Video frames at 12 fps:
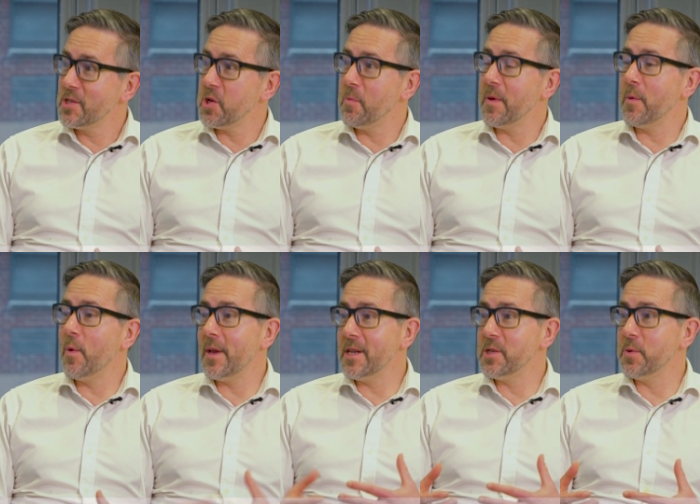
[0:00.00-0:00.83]
So be
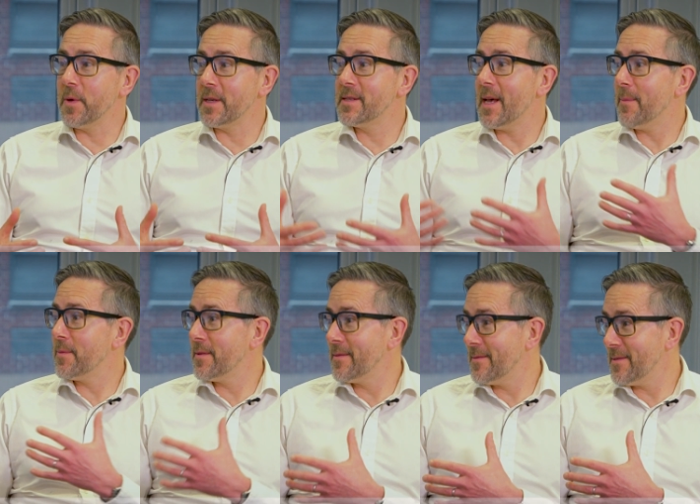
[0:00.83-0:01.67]
willing to
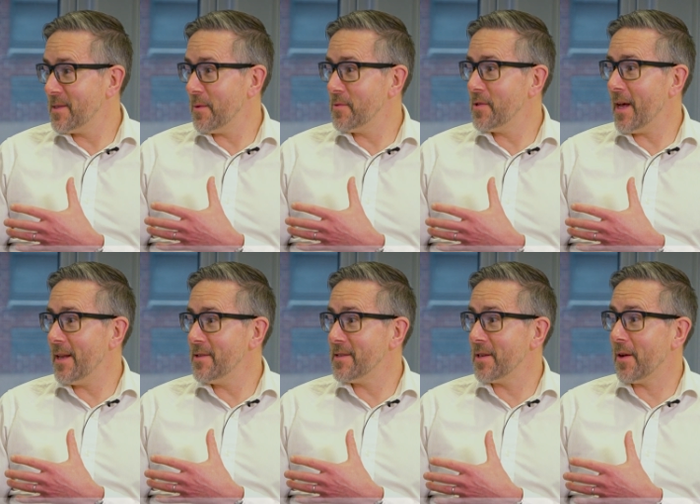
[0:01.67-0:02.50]
accept those
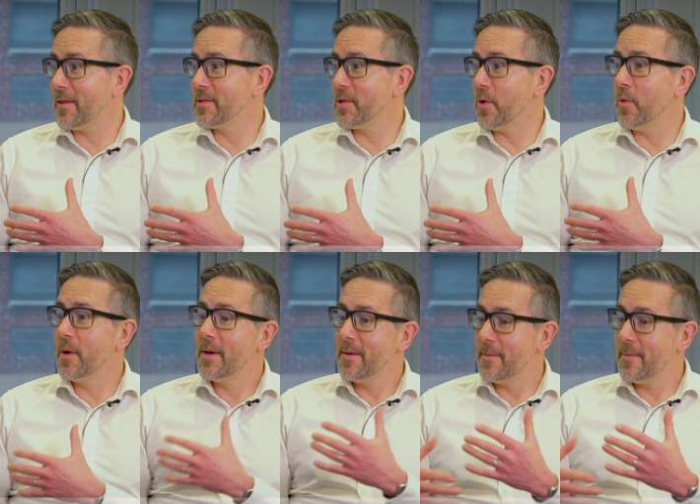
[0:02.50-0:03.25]
challenges and also